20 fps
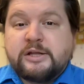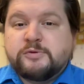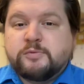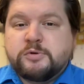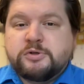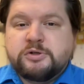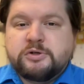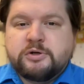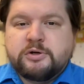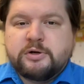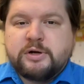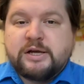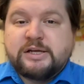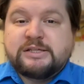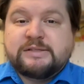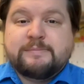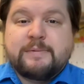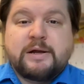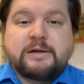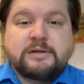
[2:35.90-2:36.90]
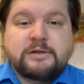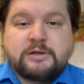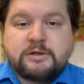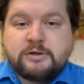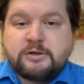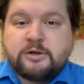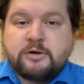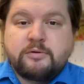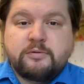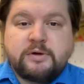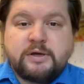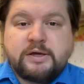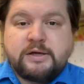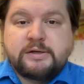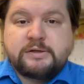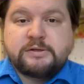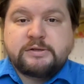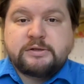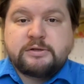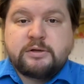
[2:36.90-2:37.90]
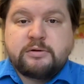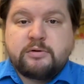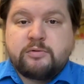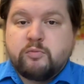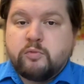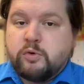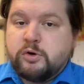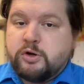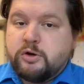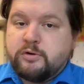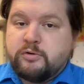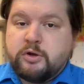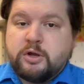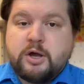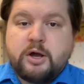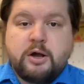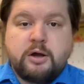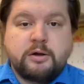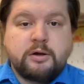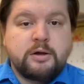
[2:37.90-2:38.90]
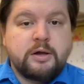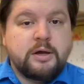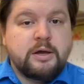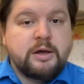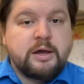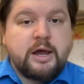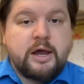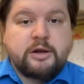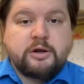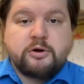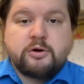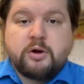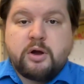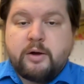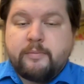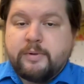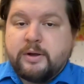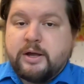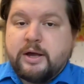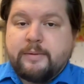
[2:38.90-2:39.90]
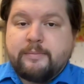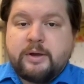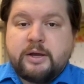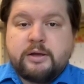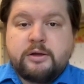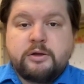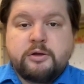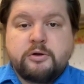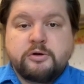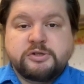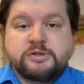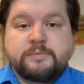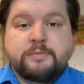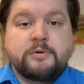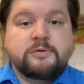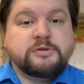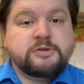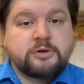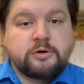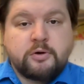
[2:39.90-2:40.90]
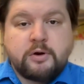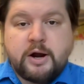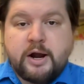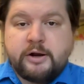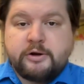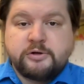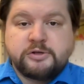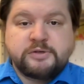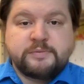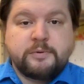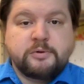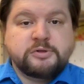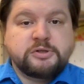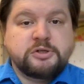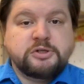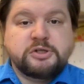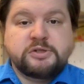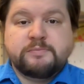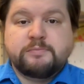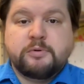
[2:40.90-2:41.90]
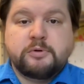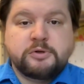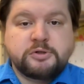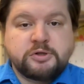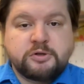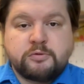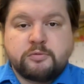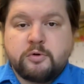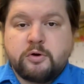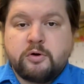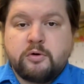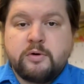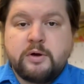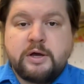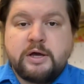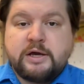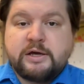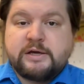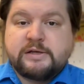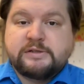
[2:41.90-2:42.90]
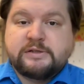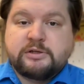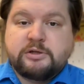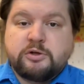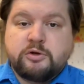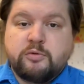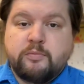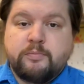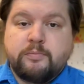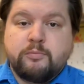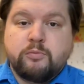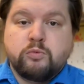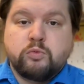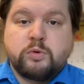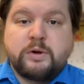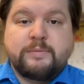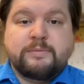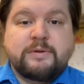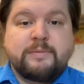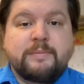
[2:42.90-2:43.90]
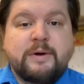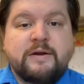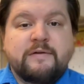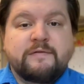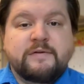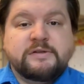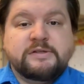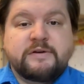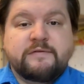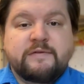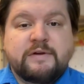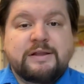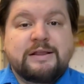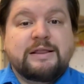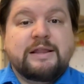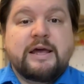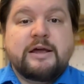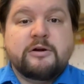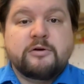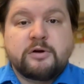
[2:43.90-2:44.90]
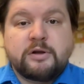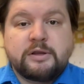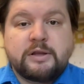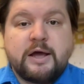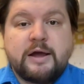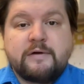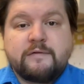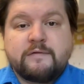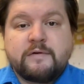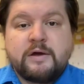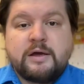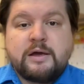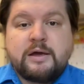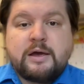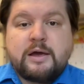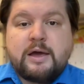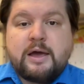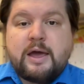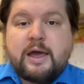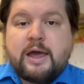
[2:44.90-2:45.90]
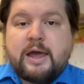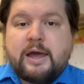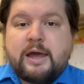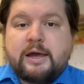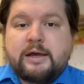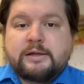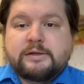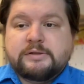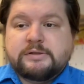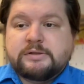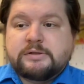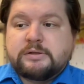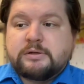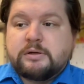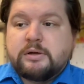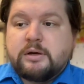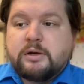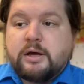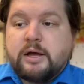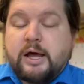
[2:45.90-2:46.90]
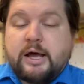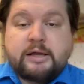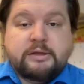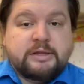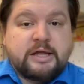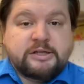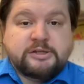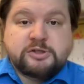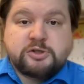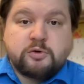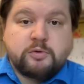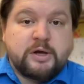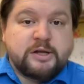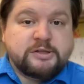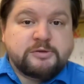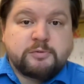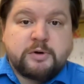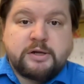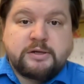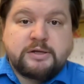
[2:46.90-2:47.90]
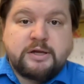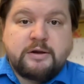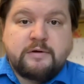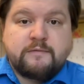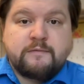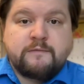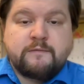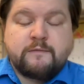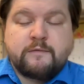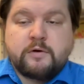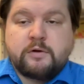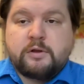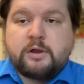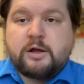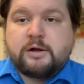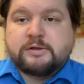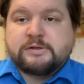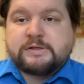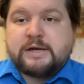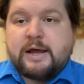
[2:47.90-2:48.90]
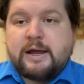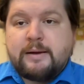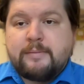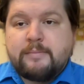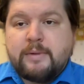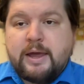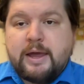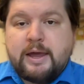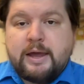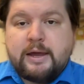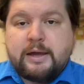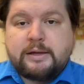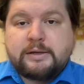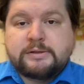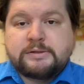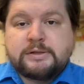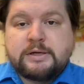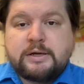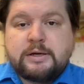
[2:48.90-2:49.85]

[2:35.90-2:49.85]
what you're expected to do. Is when you're young and you're up and coming, you're supposed to grind. You're supposed to just push through because you'll reap the benefits of it later in life. And that's what I did for a long time. And